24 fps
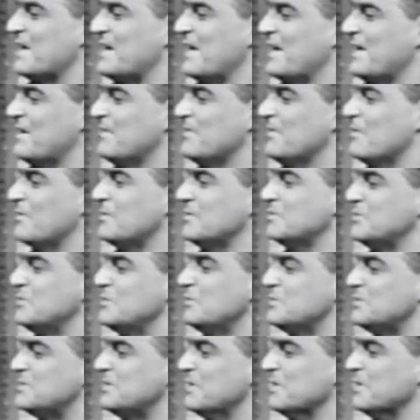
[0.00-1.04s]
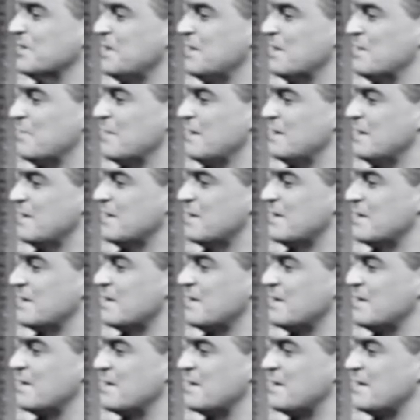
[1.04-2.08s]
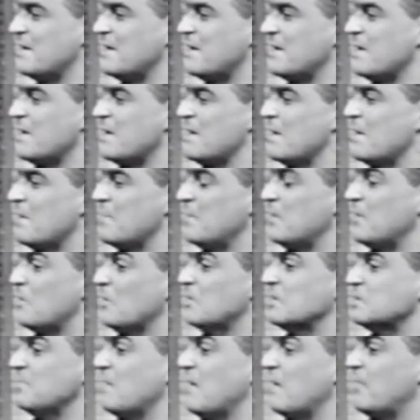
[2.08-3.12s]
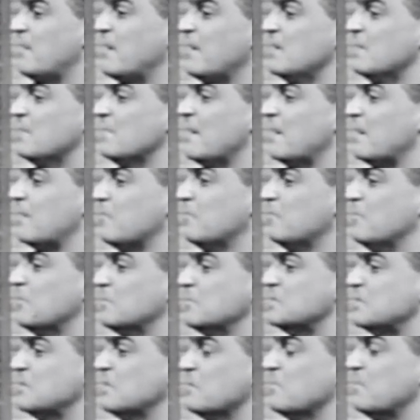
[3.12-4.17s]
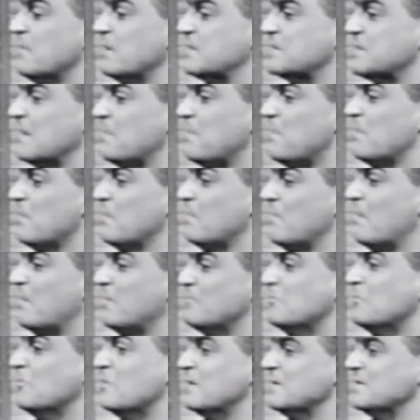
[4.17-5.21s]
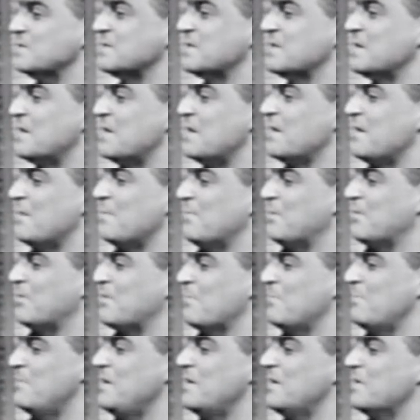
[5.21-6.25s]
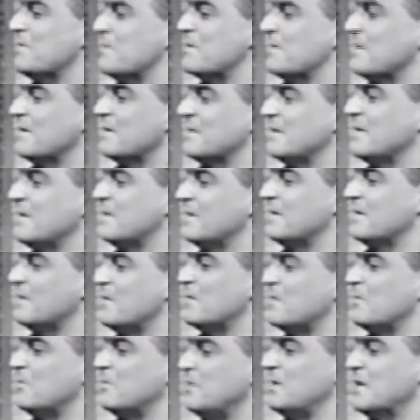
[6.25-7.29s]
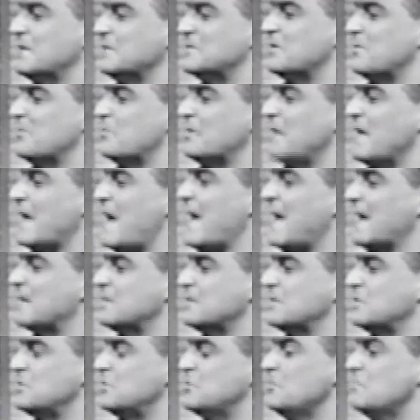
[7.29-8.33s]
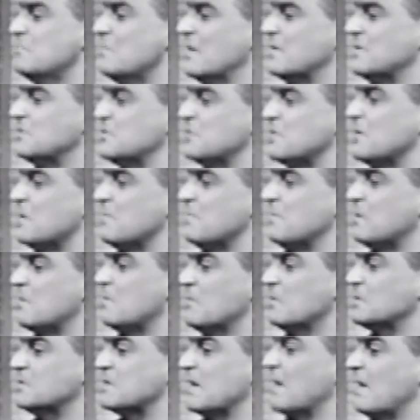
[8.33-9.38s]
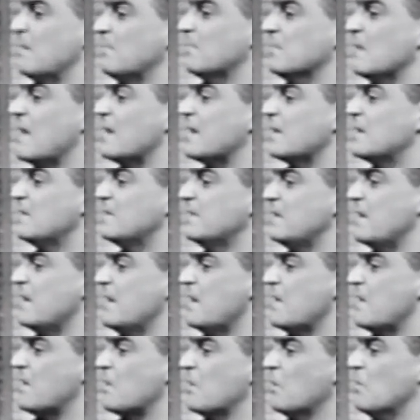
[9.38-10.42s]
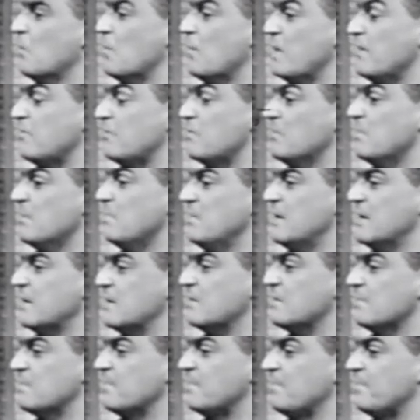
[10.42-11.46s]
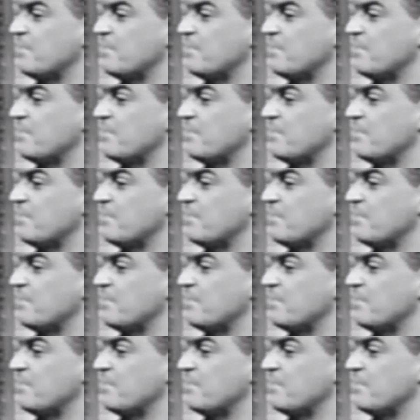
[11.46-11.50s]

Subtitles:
Now you notice you still hear me because my regular microphone still picks up my voice. But the meter doesn't react too much because I am blocking the air away from the meter